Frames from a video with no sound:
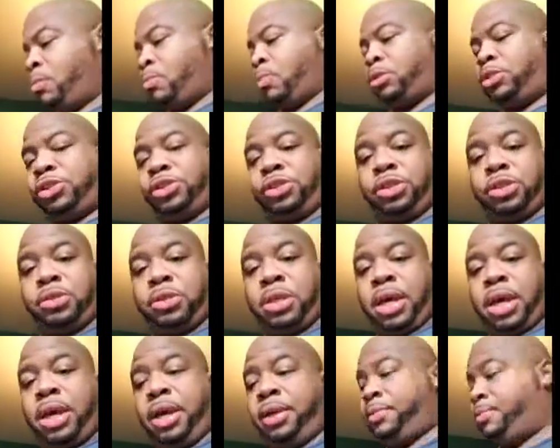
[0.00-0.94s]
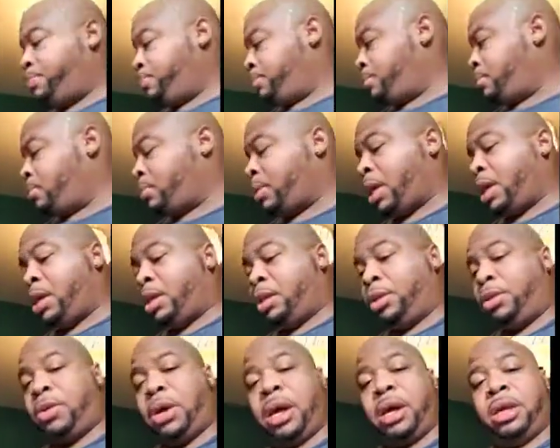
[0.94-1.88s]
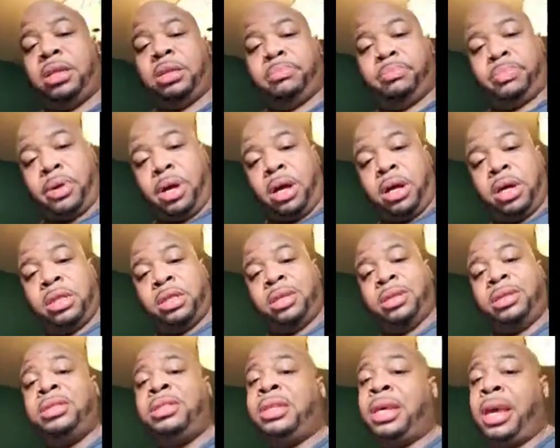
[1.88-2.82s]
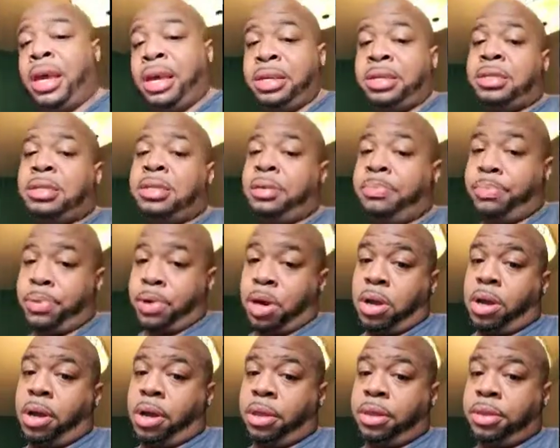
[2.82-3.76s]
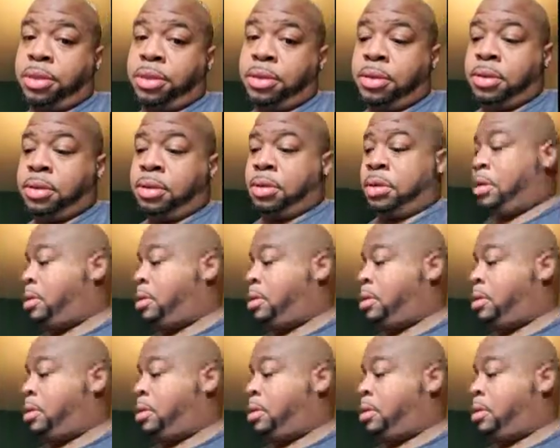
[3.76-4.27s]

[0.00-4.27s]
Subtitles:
Once you do that and you add the broth, taste the broth